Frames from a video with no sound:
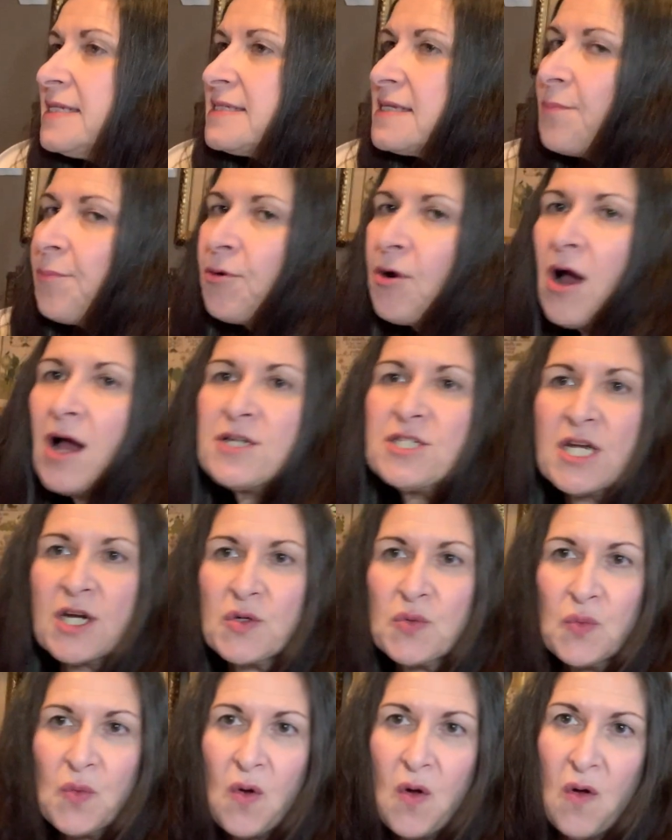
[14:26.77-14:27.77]
is a
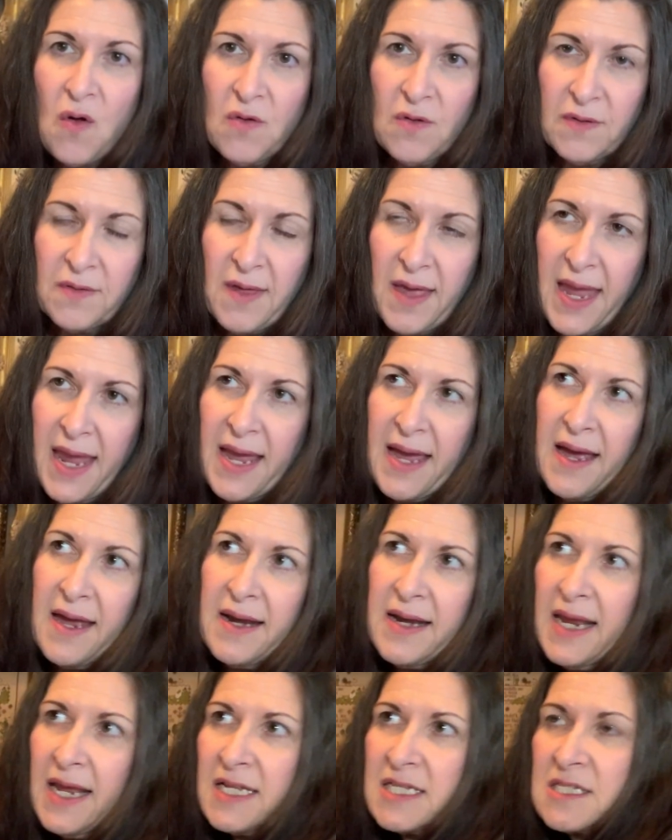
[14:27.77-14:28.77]
project roll
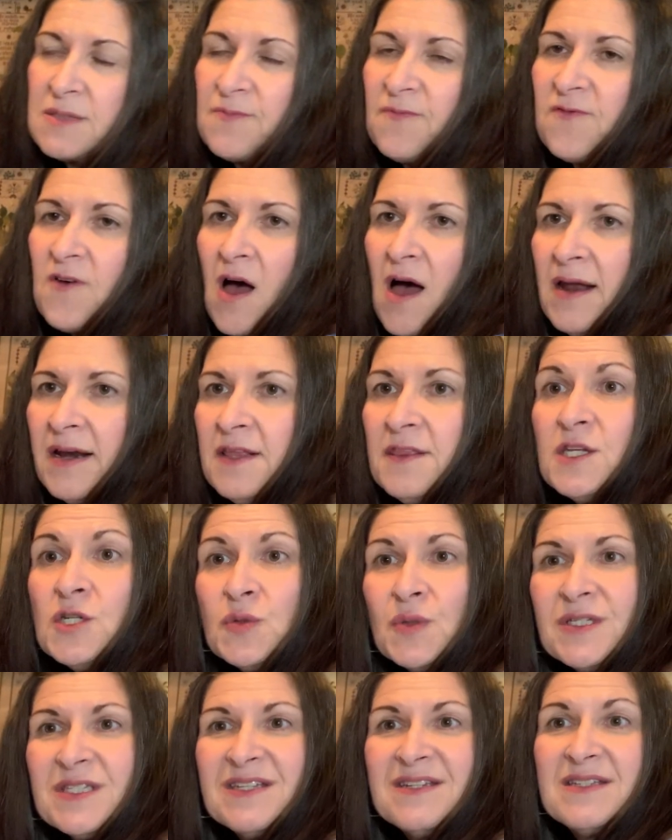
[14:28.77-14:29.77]
and it's Vanna the
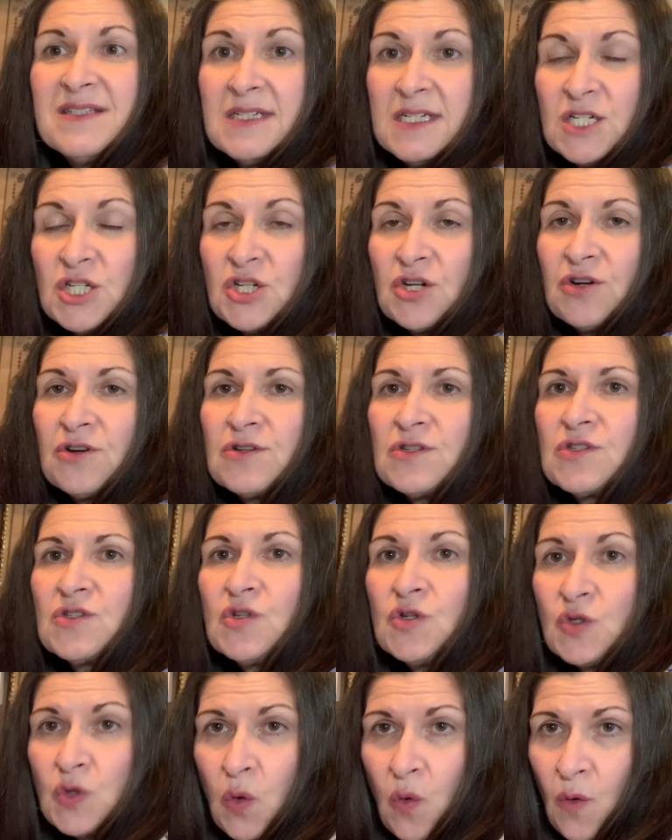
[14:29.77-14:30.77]
Twisted Stitcher's
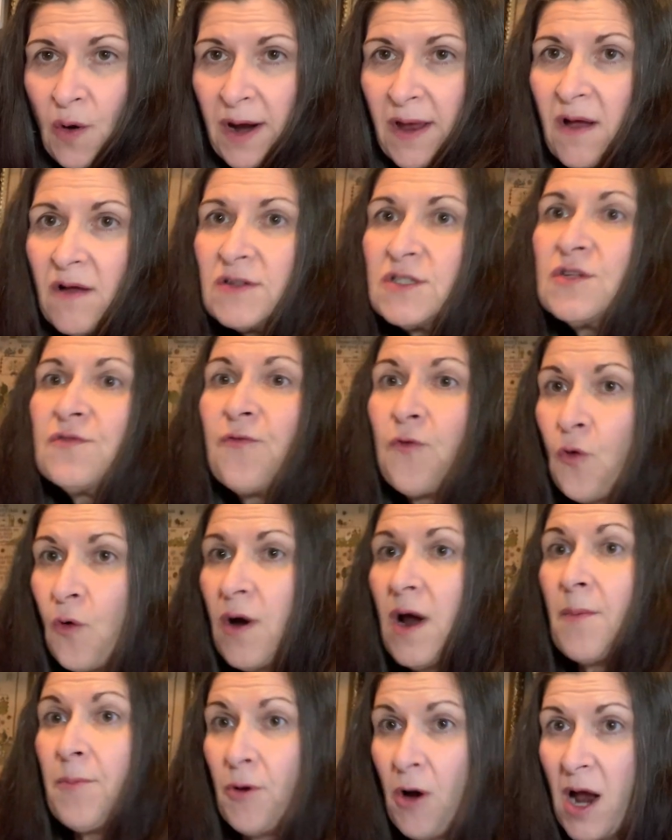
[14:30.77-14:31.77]
tutorial
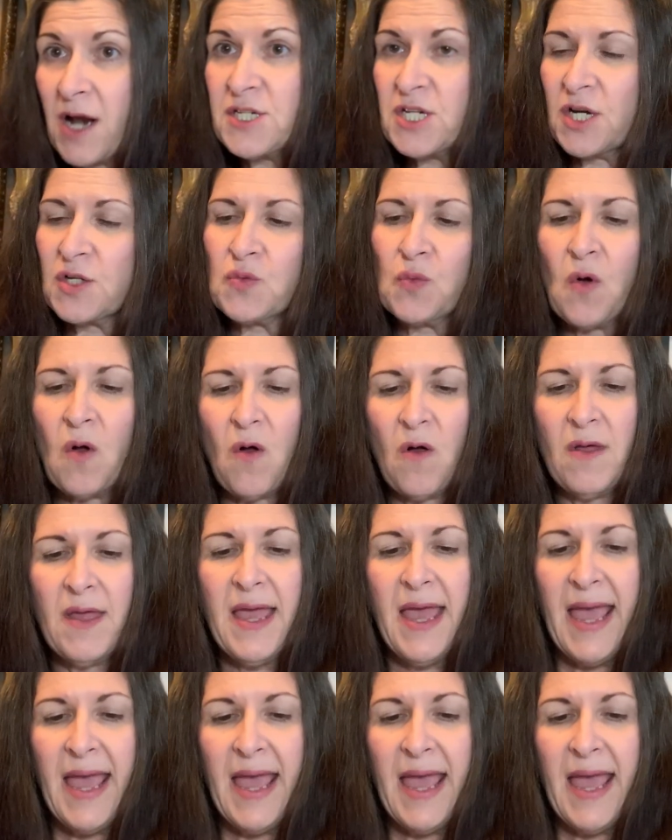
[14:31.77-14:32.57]
for a project roll.